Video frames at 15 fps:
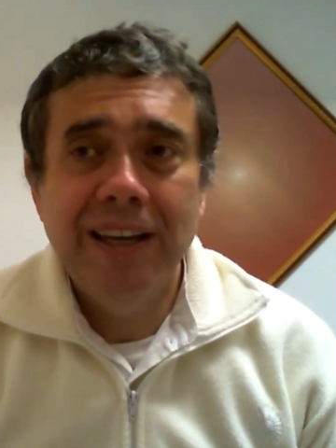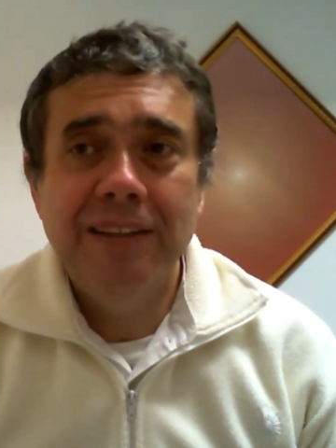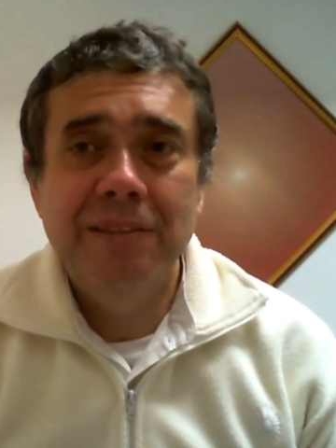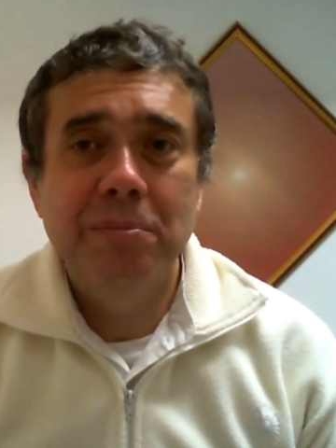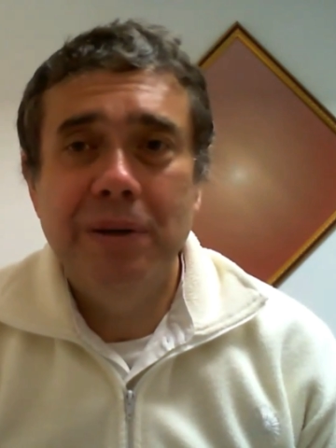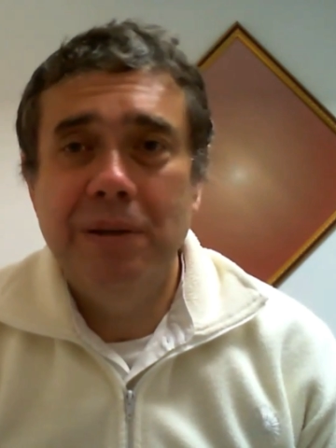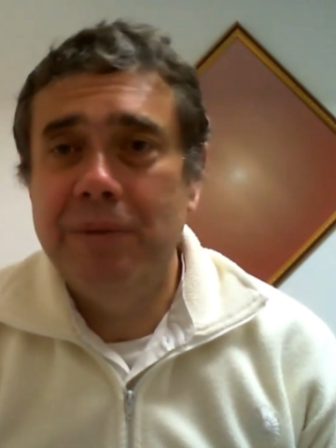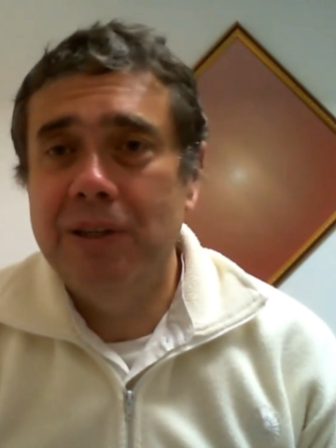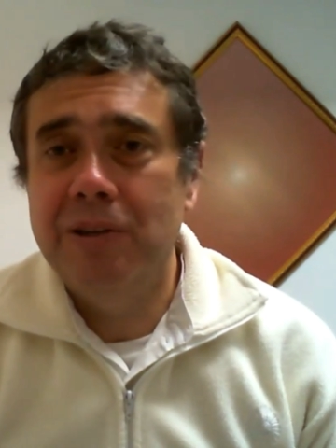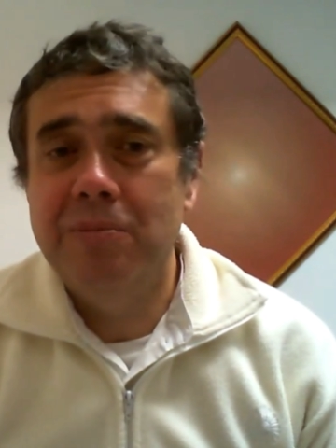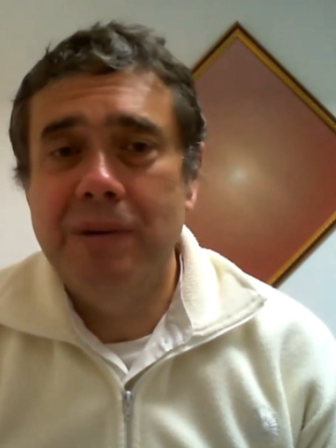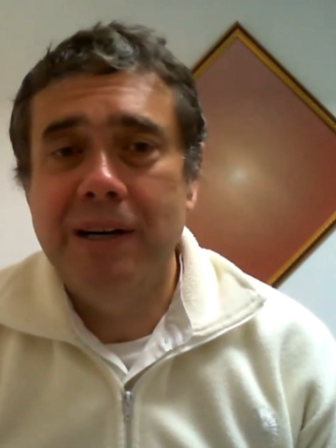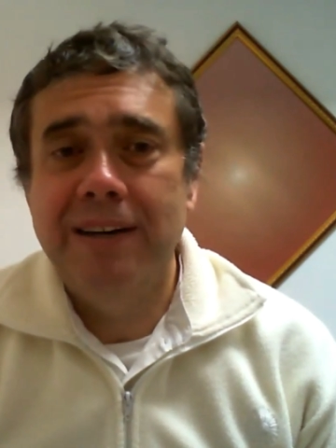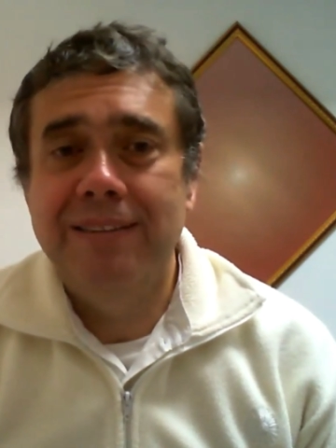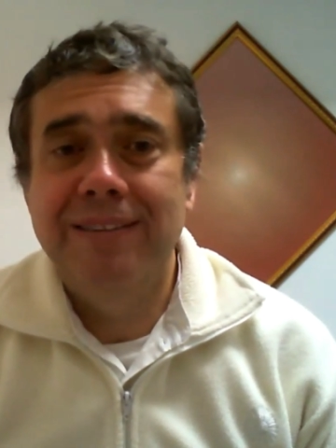at Brahma
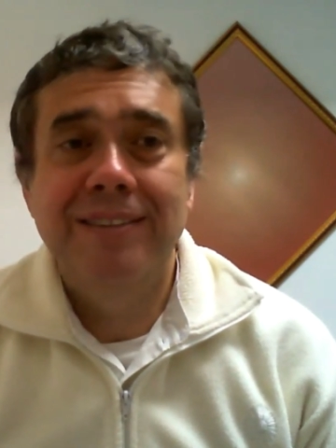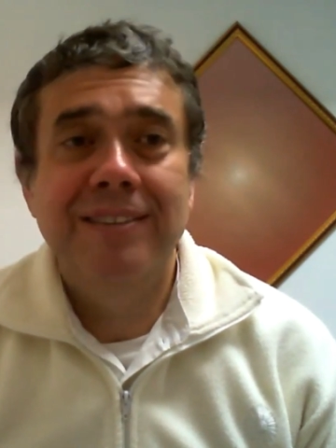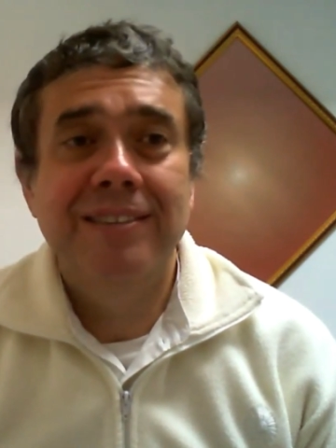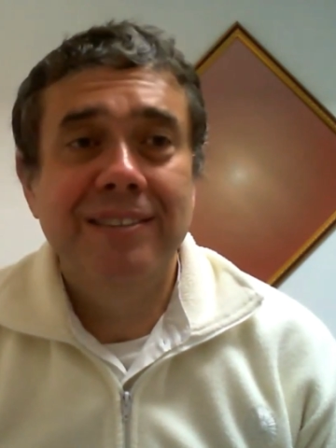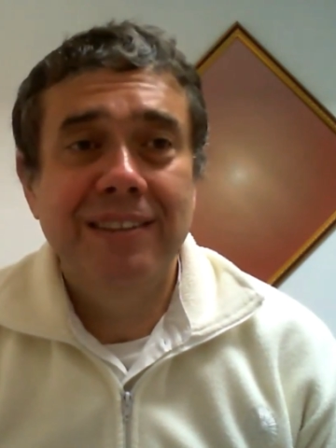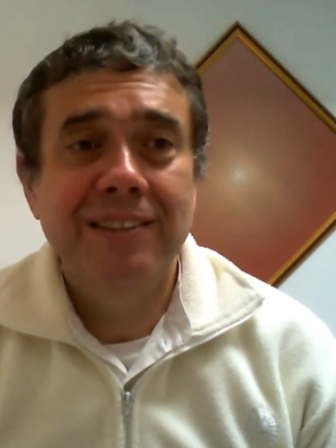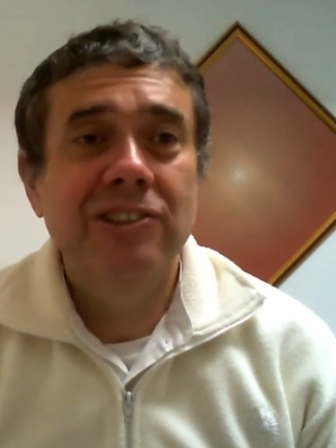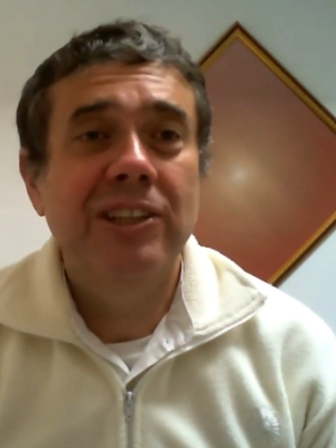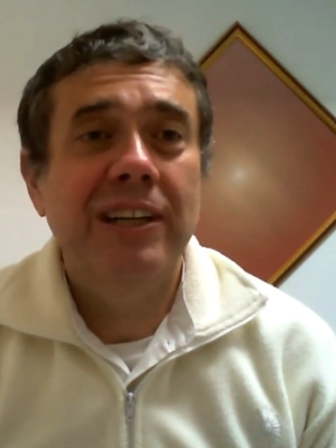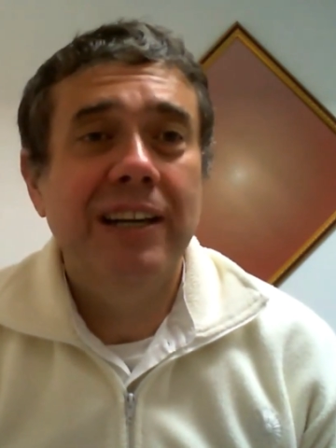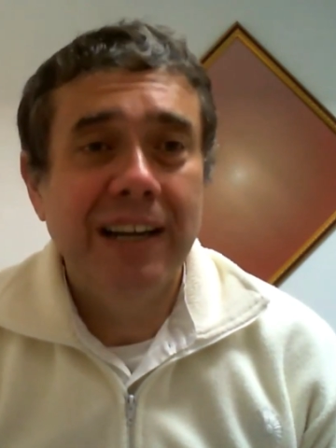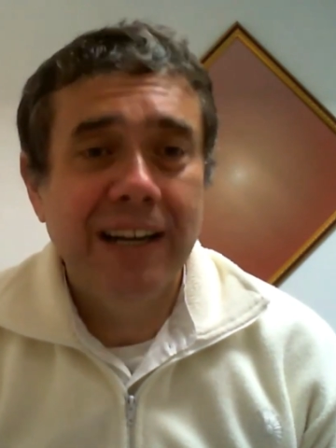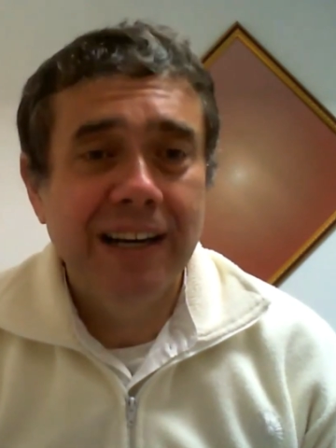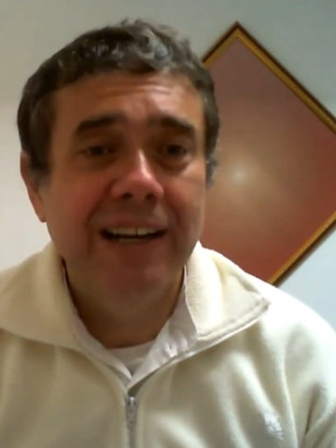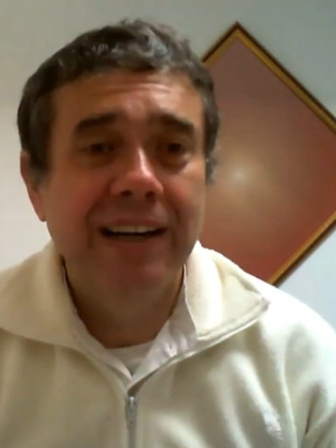Kumaris in such a
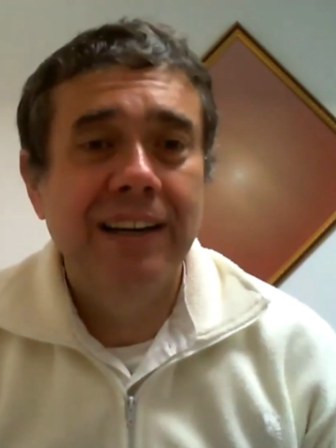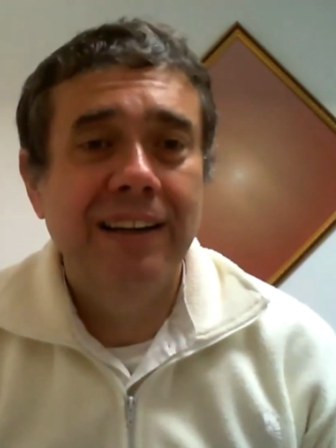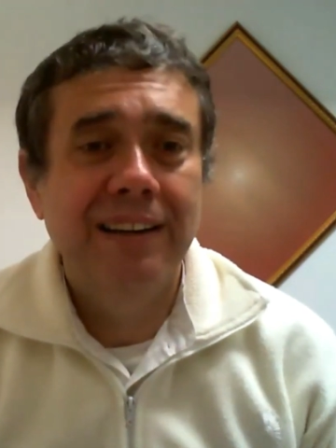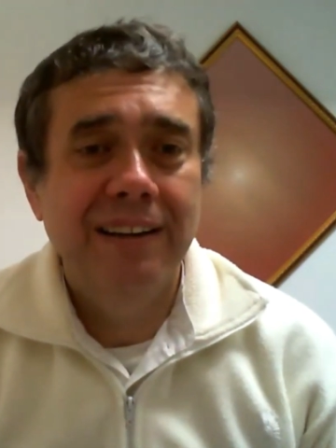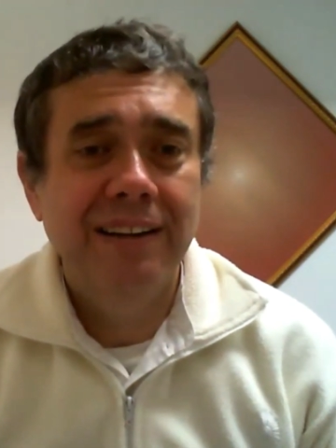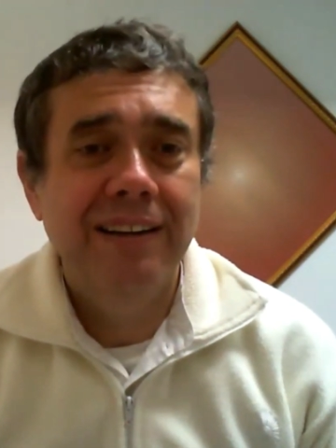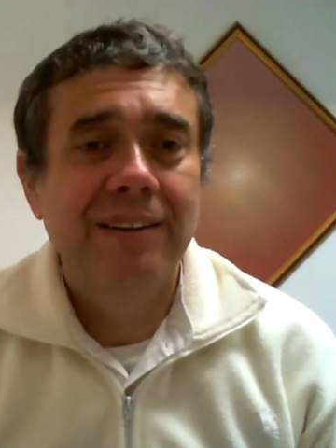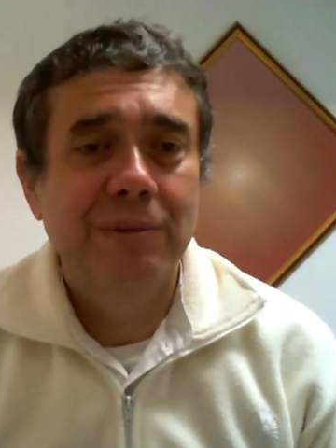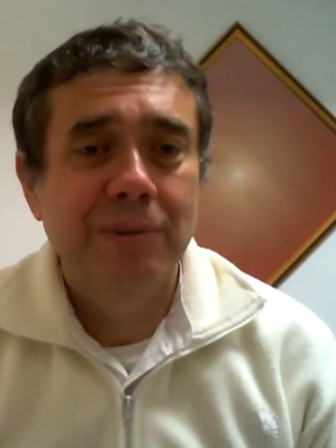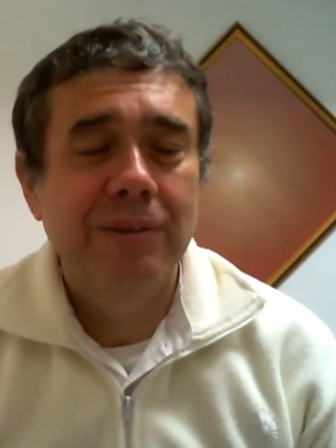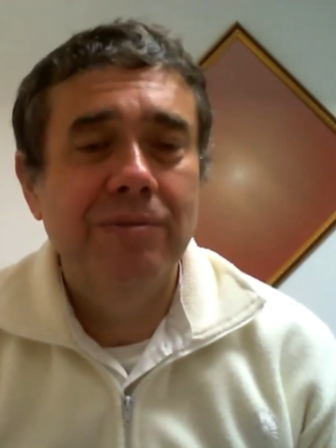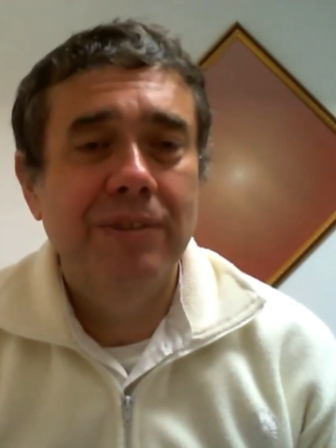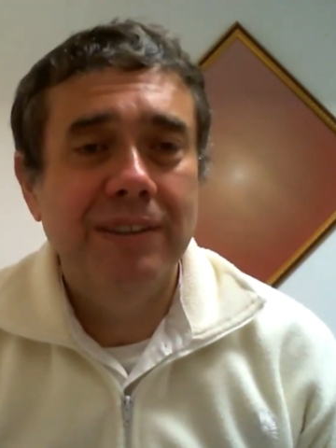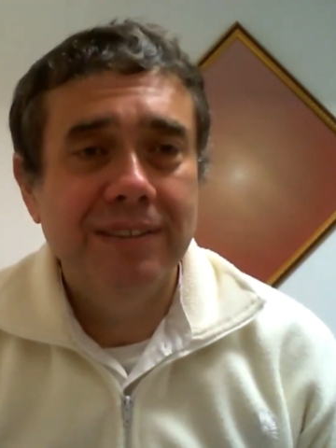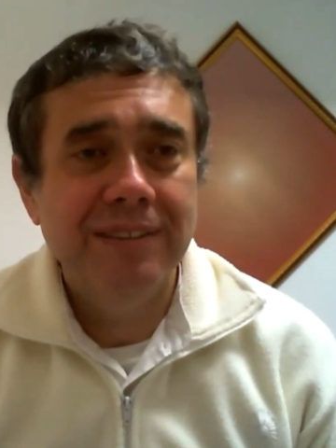high,
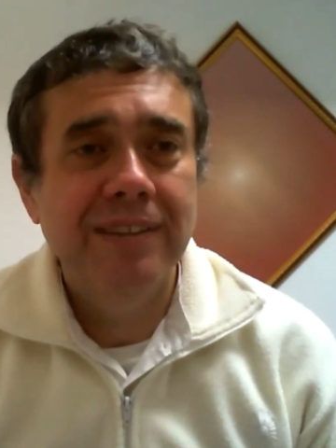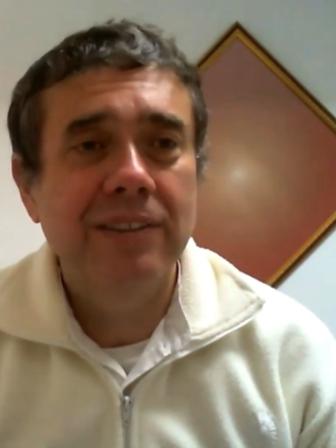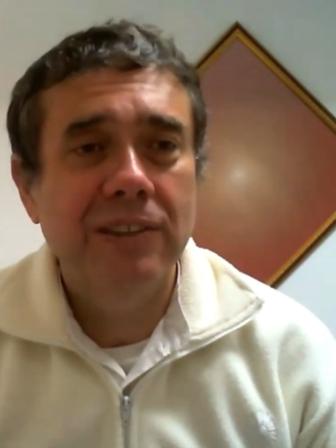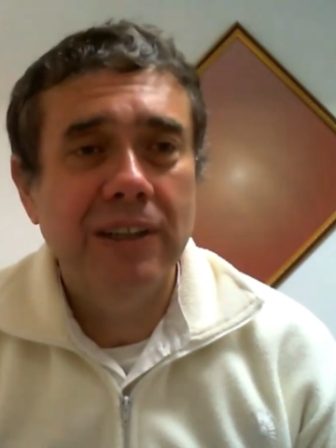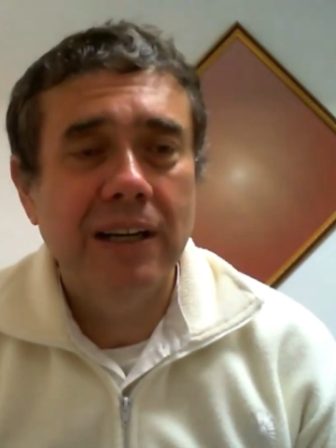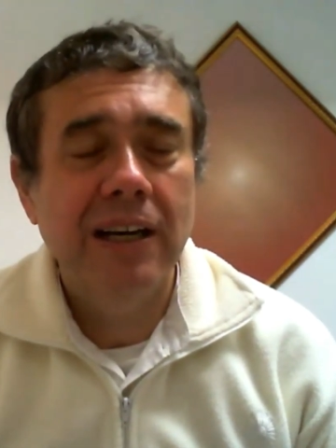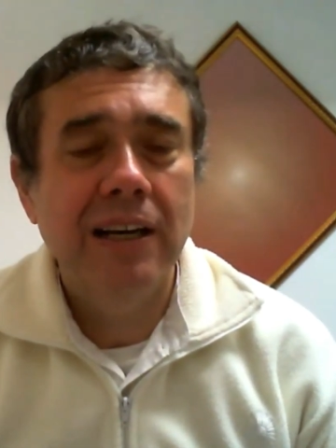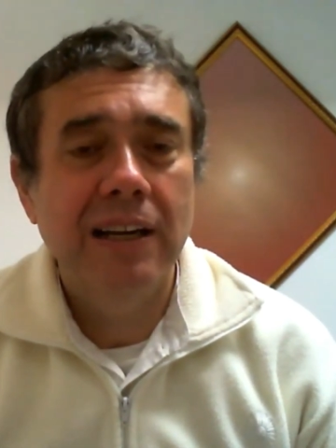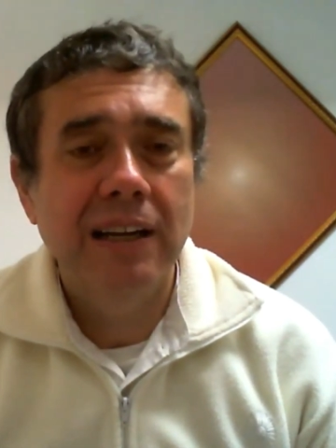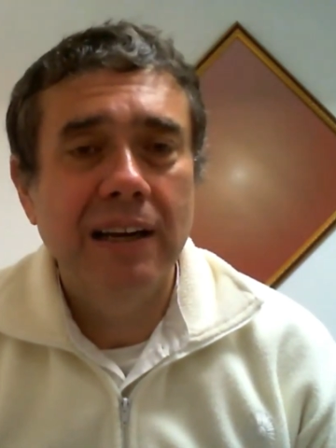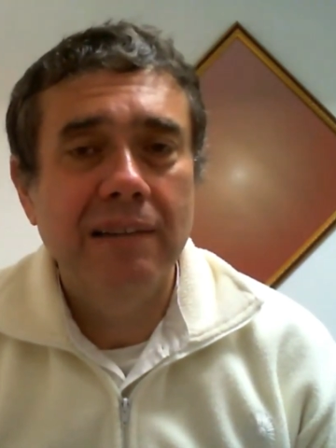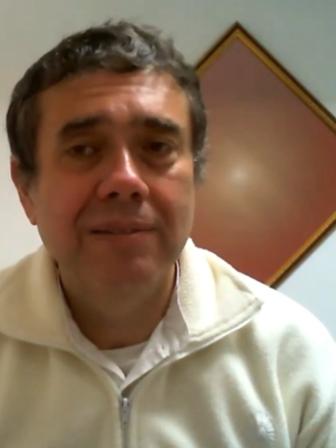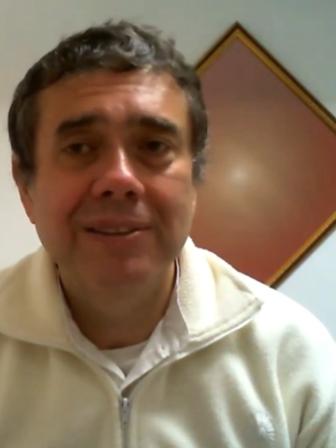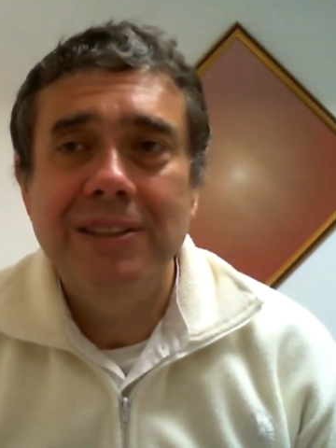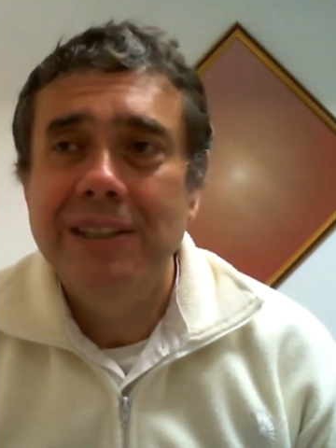with such a high
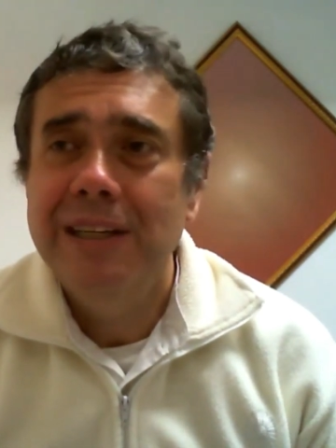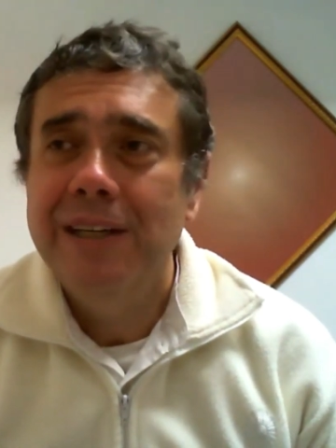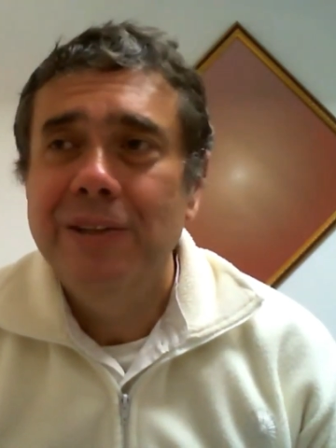level.